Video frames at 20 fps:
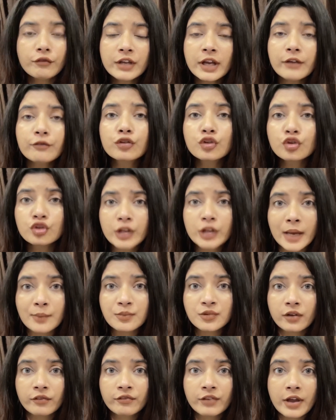We have two
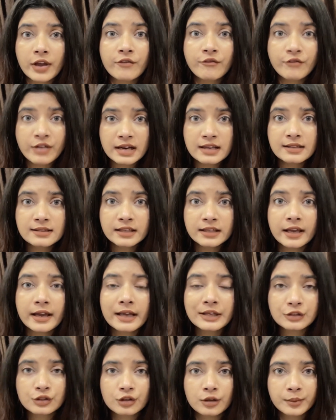types of hair: vellus hair
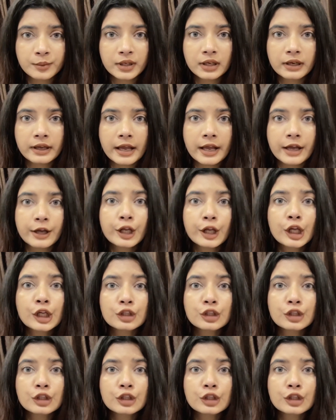and terminal hair.